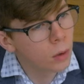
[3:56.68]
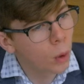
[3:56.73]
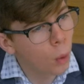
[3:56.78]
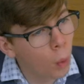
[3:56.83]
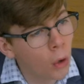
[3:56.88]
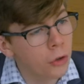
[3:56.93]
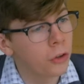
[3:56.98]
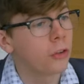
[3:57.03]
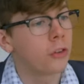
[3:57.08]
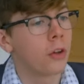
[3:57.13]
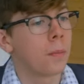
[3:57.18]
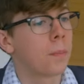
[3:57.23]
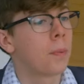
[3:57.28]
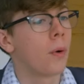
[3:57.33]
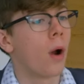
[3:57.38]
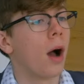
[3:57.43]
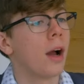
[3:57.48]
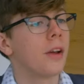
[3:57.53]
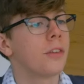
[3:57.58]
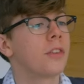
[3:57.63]
What a
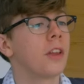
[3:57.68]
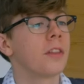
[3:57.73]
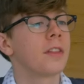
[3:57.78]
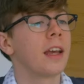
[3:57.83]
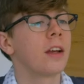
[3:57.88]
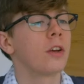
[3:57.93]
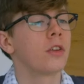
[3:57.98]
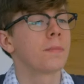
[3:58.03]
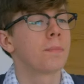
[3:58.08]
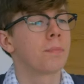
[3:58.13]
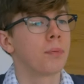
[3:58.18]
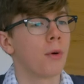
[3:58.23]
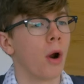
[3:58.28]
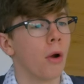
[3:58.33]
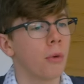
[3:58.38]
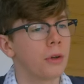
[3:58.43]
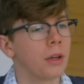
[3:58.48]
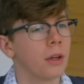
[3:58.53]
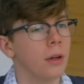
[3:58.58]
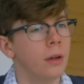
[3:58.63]
surprise, the thing's
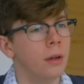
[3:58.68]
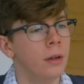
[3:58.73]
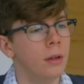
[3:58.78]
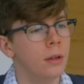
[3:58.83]
broken.